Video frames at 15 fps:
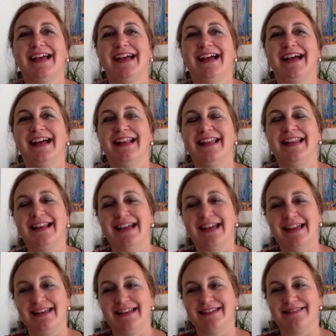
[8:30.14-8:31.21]
And then
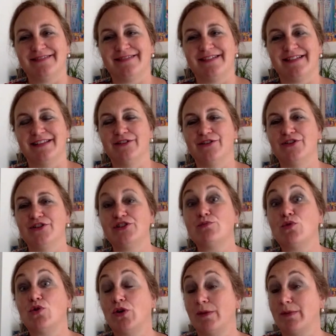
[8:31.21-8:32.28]
I learned
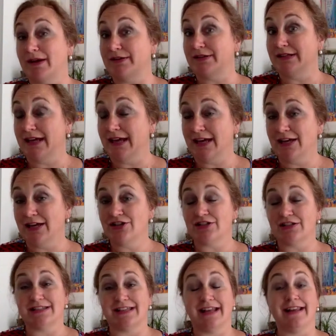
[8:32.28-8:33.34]
more about the
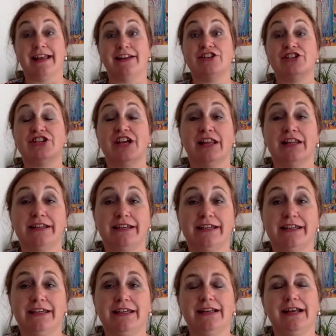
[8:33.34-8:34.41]
angels and angelic
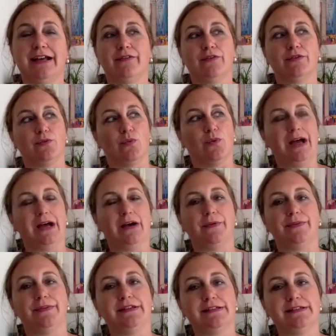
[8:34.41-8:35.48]
healing. I thought, wow,
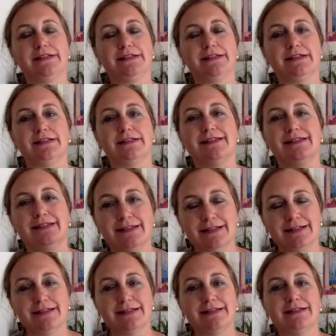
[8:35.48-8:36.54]
this is it.
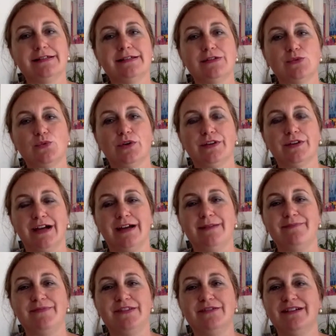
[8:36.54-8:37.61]
This is what
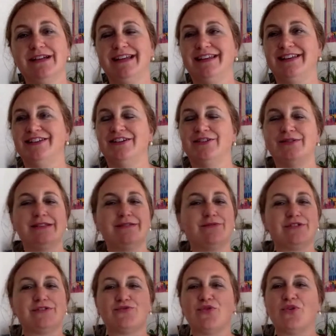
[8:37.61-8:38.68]
I'm doing. It
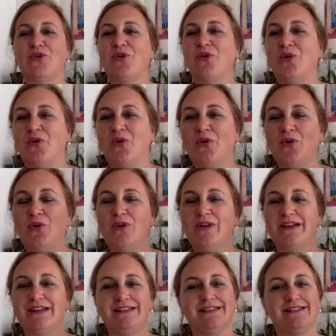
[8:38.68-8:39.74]
was all
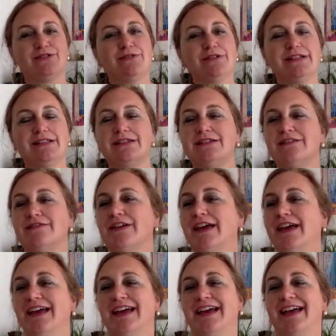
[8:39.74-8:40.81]
intuitive
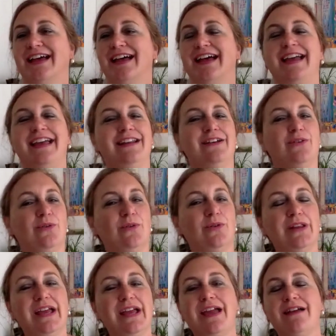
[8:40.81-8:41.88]
in
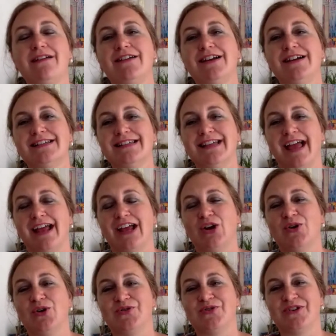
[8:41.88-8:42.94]
all areas and
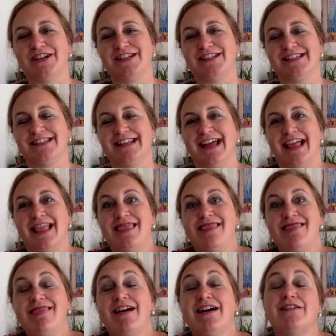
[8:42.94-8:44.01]
gorgeous. And I
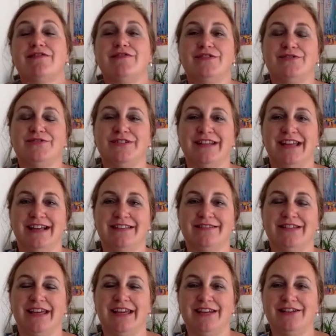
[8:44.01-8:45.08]
love to connect to
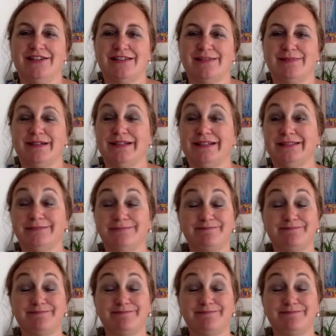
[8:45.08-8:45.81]
the angels because